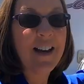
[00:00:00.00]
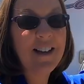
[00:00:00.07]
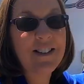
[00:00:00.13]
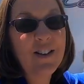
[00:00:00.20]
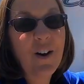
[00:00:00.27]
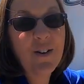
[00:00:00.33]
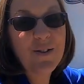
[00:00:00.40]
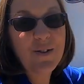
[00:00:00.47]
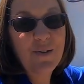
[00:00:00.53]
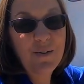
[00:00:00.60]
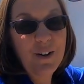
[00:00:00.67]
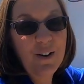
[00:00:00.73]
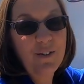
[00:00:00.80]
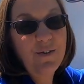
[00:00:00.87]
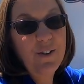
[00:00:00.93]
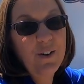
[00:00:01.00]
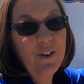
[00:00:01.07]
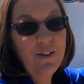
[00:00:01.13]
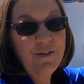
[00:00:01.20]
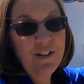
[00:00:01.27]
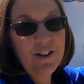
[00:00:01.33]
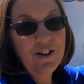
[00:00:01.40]
It's also very fuel
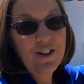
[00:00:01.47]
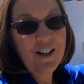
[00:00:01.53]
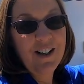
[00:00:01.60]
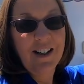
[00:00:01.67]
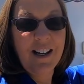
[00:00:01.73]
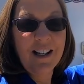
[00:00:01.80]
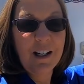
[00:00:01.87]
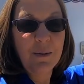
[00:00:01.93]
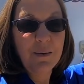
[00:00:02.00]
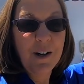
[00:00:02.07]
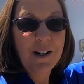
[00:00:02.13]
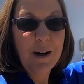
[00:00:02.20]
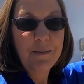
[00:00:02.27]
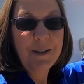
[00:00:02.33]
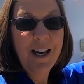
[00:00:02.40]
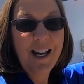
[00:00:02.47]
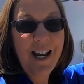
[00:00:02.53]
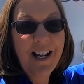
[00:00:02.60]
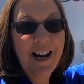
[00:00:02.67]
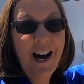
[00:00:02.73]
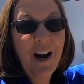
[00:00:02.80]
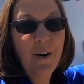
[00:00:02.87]
efficient. It could run up to
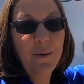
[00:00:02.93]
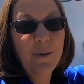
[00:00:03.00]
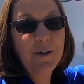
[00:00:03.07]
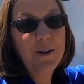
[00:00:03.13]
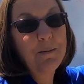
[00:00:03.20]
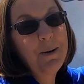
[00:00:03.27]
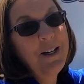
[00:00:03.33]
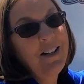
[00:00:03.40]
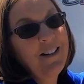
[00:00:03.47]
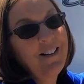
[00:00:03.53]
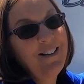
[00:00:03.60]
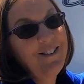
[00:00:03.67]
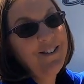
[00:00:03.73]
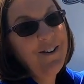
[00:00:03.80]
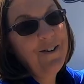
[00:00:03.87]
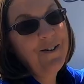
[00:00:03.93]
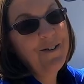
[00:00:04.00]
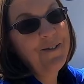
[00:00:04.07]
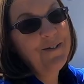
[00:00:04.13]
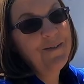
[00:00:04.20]
8 hours depending on the load.